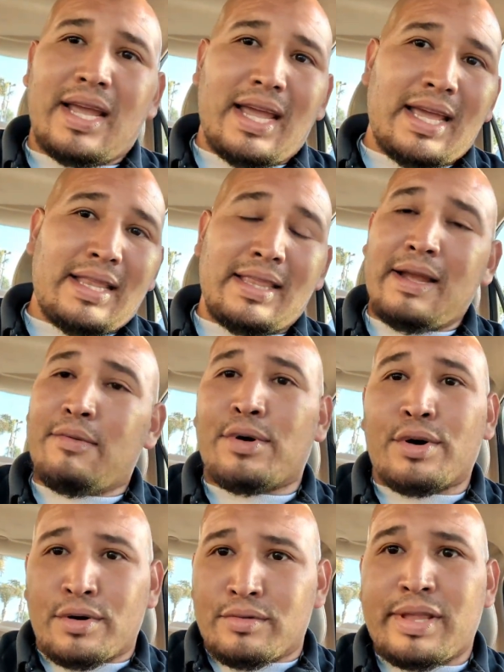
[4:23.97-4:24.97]
And they
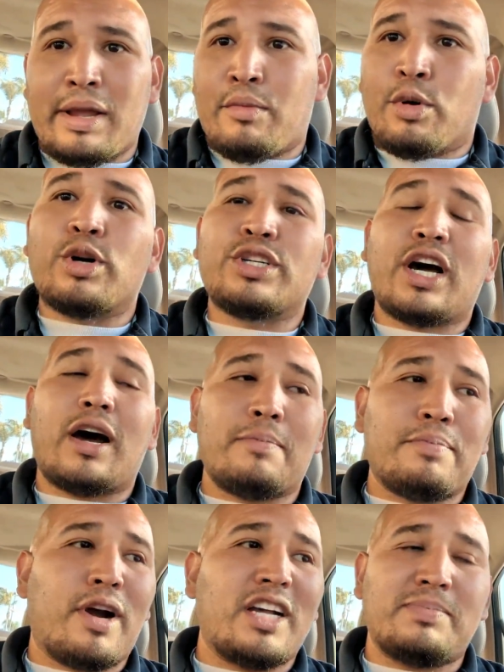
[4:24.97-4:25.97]
were they were
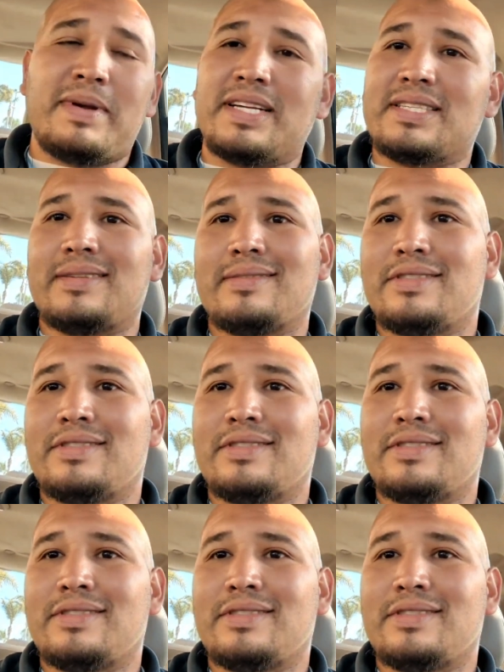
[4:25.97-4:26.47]
top prospects.